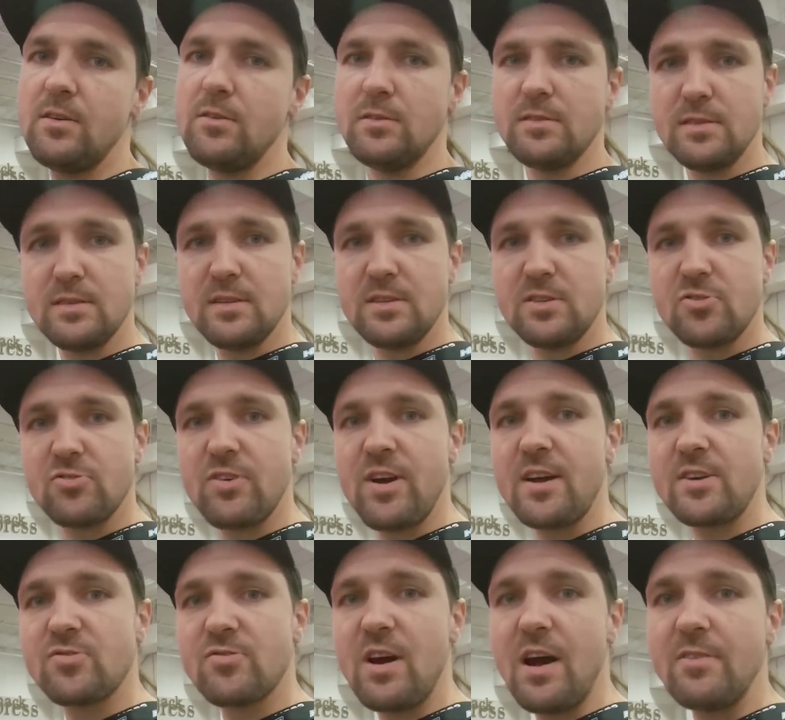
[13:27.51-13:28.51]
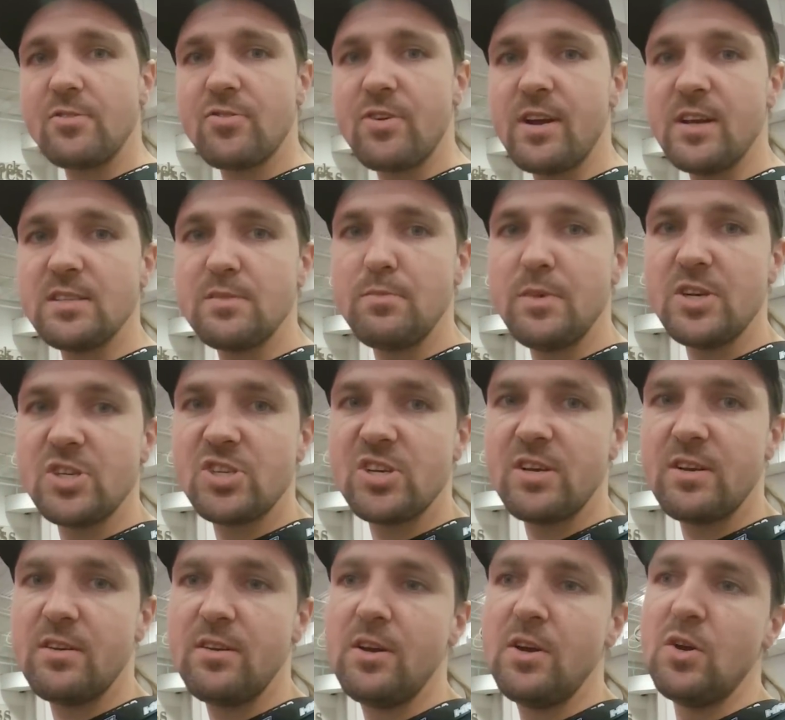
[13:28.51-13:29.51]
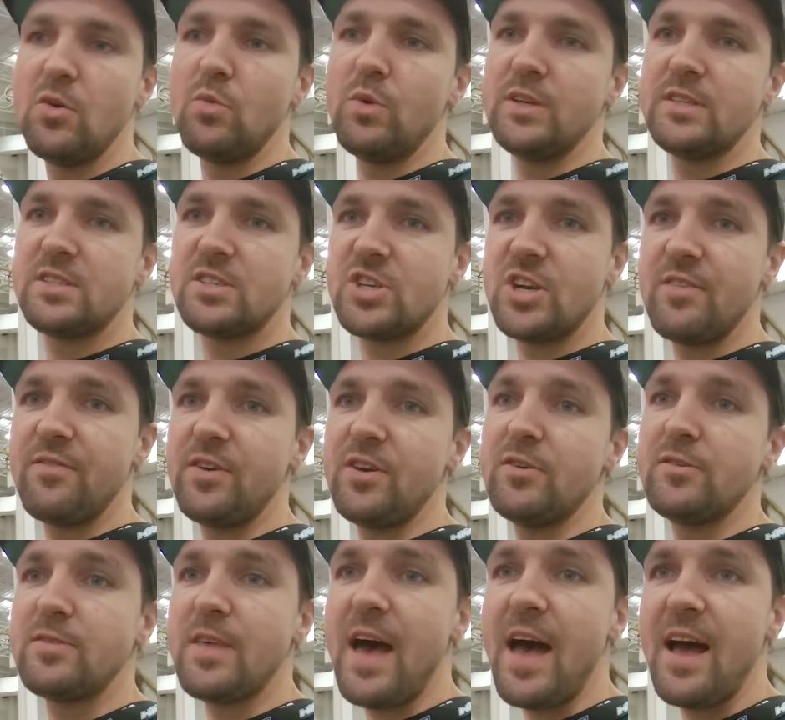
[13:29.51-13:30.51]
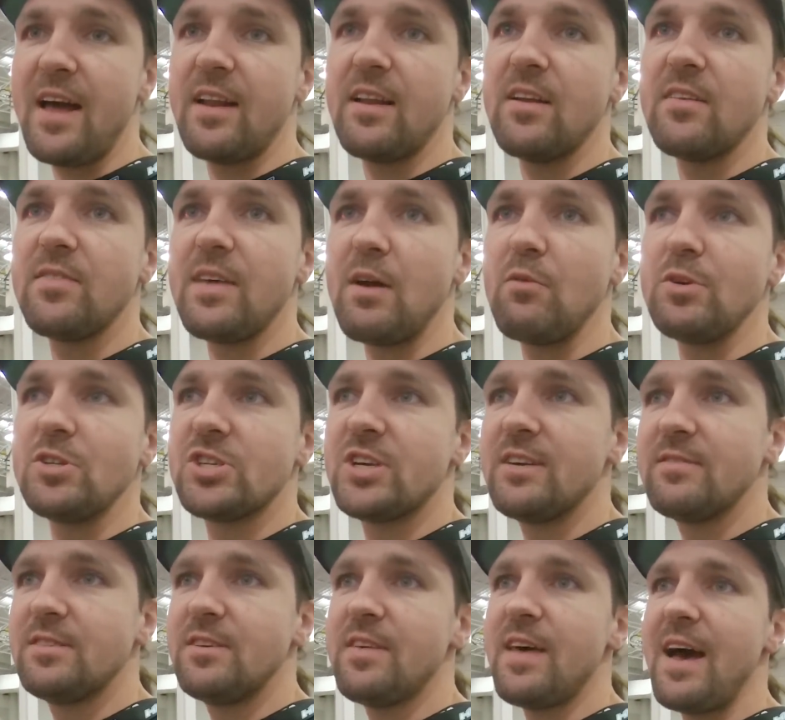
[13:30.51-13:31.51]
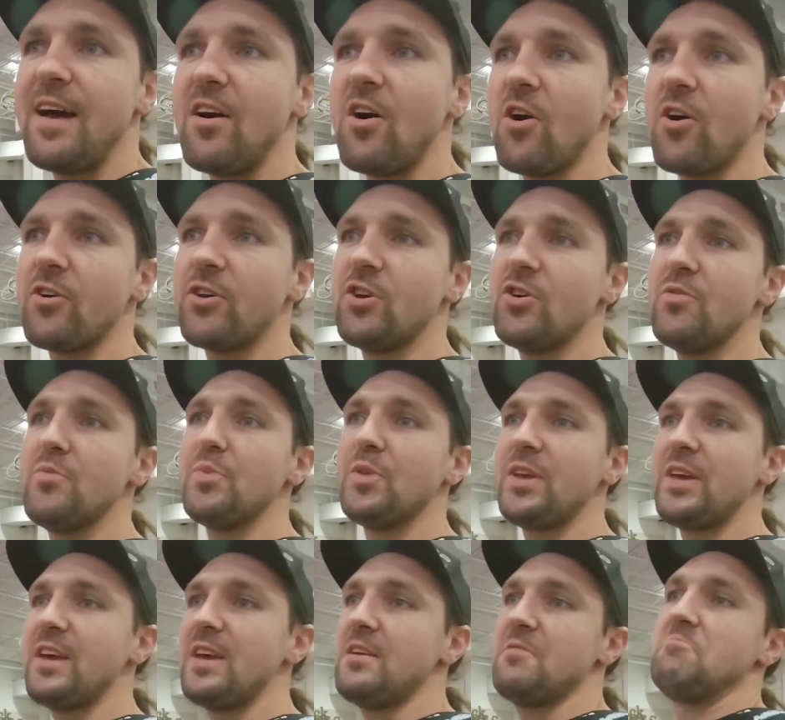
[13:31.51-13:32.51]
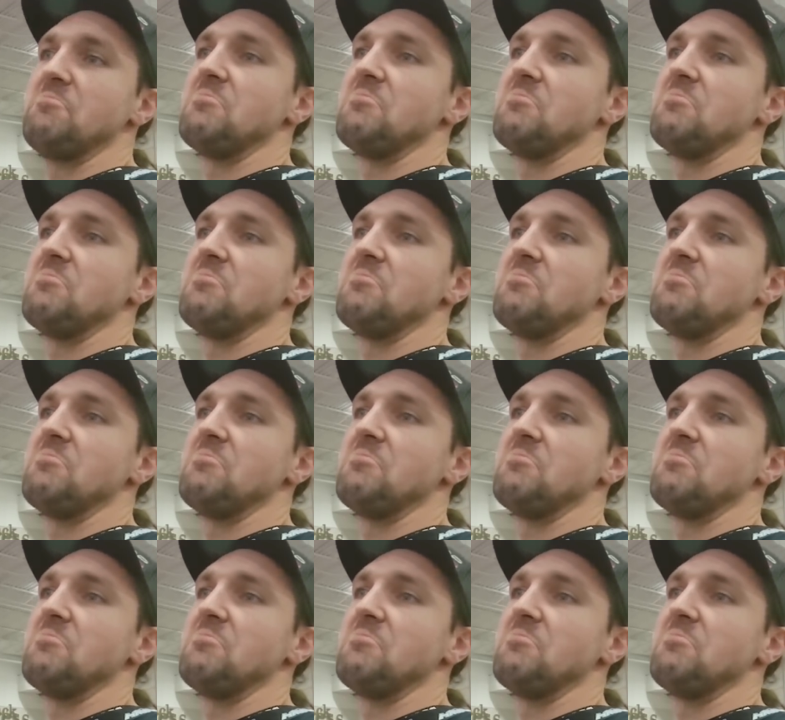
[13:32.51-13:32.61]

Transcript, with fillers: It uses a direct drive transmission, which give you that, that which gives you that arguably